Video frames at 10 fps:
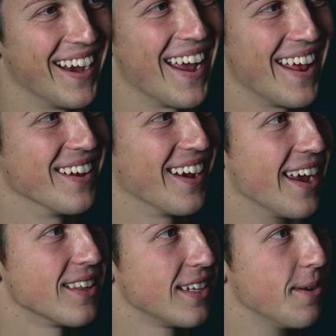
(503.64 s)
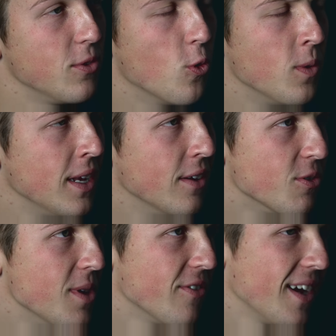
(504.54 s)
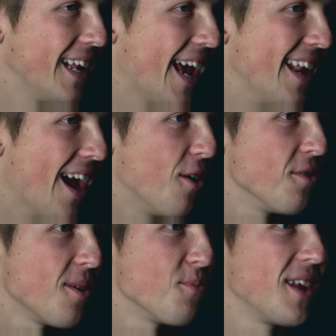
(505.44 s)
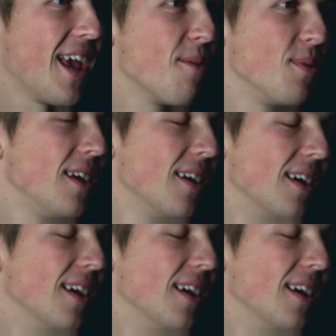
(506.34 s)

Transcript: I had a, I slept, normally for me if I get eight hours I'm pretty happy.